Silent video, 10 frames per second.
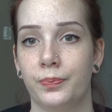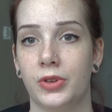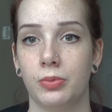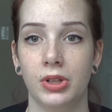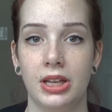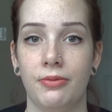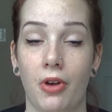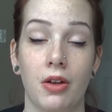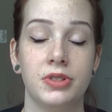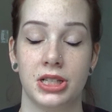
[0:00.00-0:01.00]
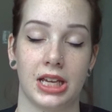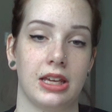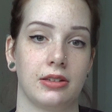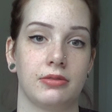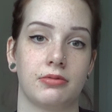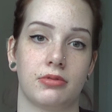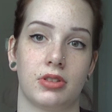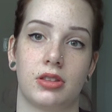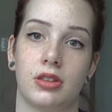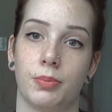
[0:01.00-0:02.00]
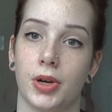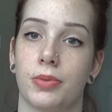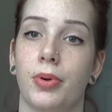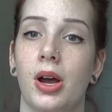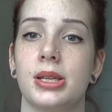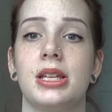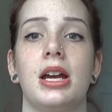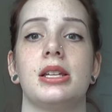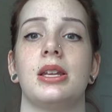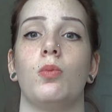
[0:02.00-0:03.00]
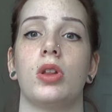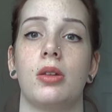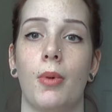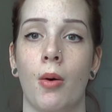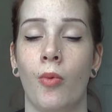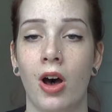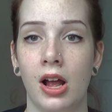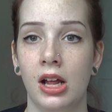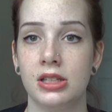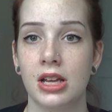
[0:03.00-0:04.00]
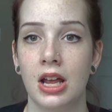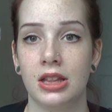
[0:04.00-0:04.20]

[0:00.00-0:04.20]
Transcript: They're really involved in like the birth process and what the mom wants.